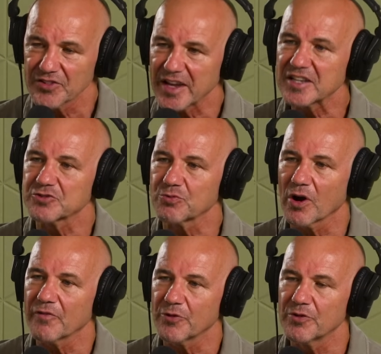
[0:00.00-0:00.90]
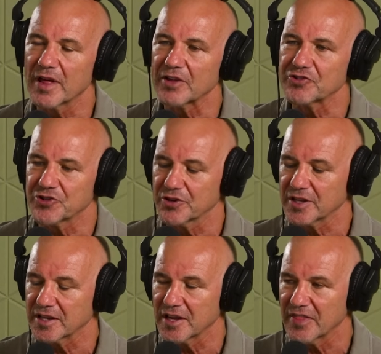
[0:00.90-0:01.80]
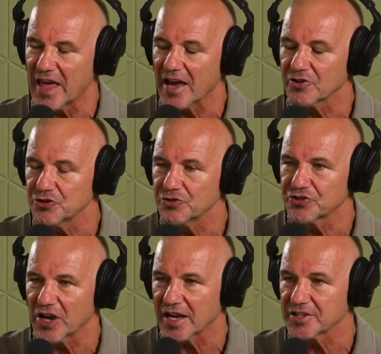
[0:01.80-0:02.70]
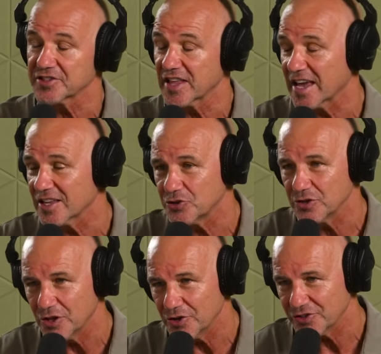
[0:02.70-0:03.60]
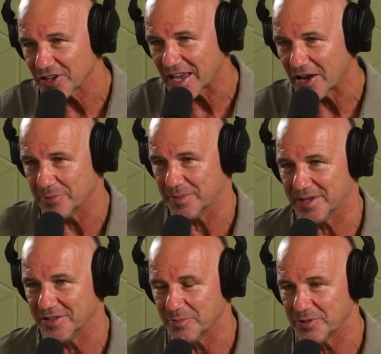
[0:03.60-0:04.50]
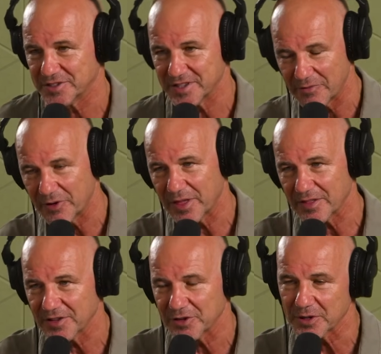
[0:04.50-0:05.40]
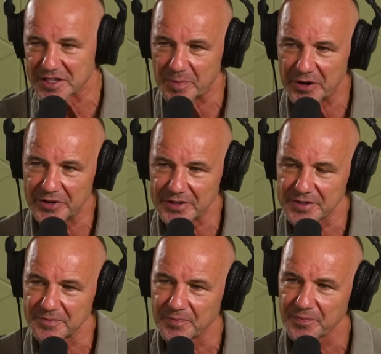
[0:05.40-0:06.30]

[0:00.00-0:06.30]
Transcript: Take us right through that journey and how you changed and how you learned to cope in the prison, everything that you experienced.